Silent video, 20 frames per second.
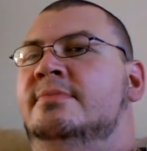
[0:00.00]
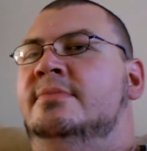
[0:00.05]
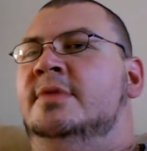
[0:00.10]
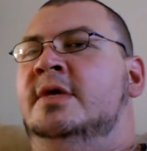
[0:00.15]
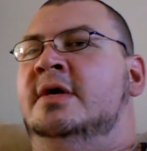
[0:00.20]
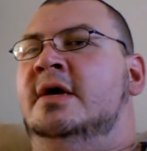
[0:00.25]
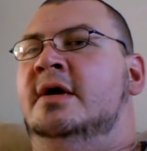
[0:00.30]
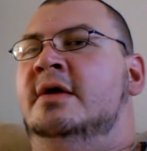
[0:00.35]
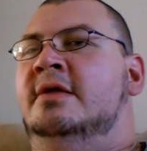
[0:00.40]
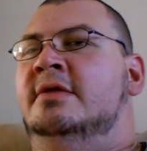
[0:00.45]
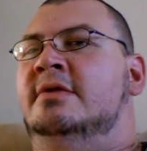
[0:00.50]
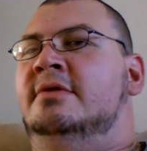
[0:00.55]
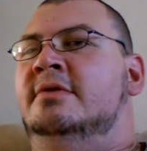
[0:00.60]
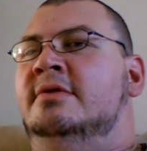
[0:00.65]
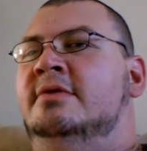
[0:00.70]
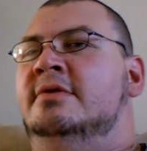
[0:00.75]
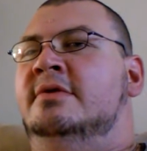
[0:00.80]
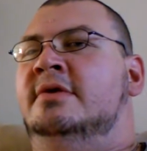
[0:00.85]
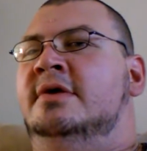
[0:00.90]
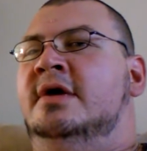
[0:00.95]
can't
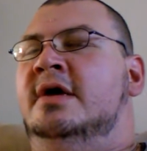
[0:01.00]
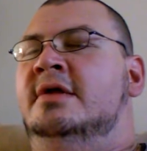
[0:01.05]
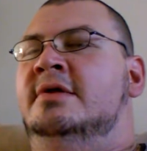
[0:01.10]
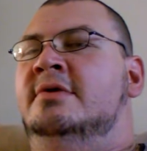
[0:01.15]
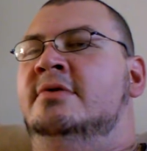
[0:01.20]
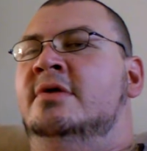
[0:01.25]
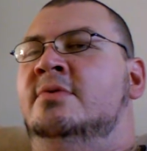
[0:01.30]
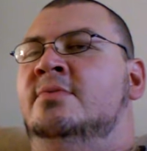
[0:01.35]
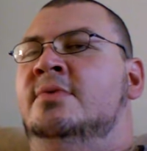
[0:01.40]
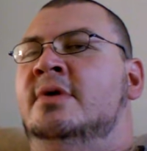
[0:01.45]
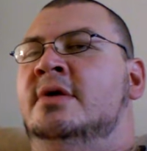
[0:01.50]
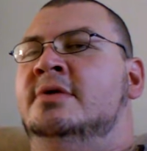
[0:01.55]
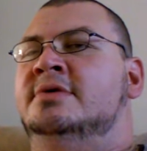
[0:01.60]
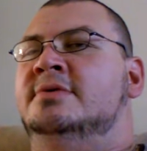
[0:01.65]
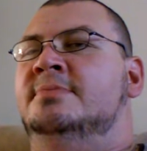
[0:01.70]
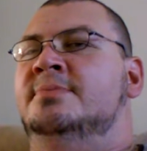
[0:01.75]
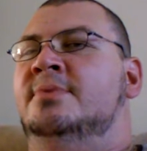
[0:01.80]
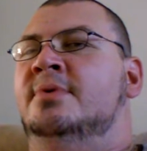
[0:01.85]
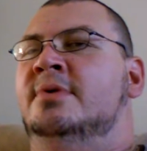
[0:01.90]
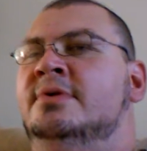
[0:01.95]
can't do nothing without a
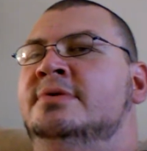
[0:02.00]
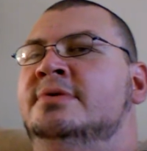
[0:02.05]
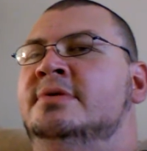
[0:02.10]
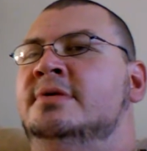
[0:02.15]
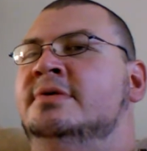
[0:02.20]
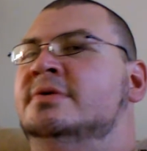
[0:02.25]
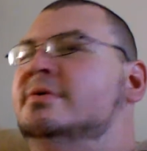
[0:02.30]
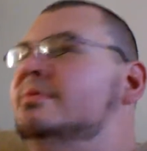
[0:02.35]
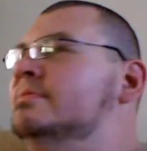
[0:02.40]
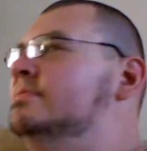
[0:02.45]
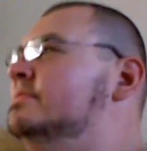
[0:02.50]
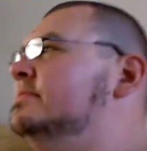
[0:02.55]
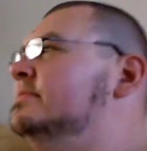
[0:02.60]
support system.